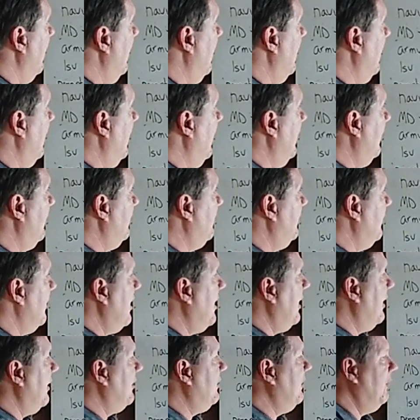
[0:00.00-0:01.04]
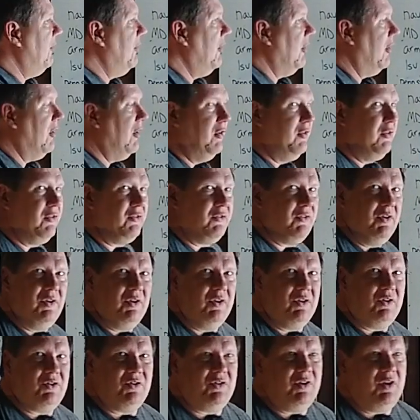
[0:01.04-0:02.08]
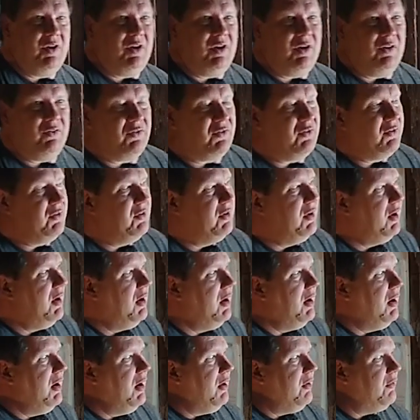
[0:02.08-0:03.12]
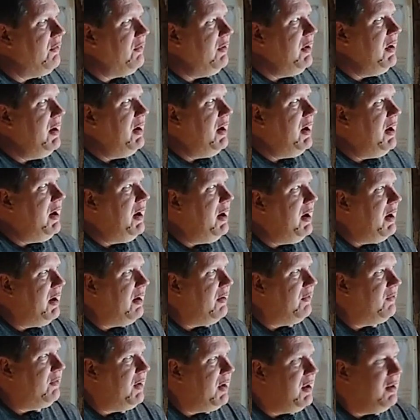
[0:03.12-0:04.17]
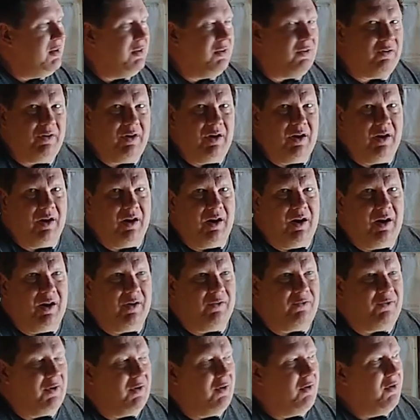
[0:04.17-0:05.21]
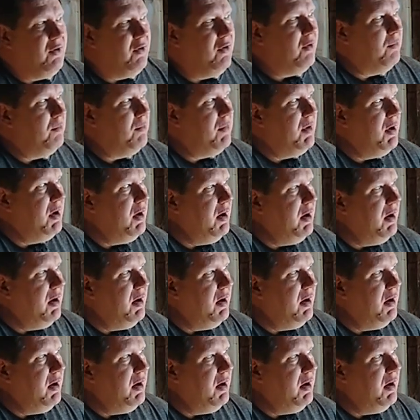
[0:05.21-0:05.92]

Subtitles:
Jacksonville hosting the Chiefs. 3.5. Getting 3.5 at home.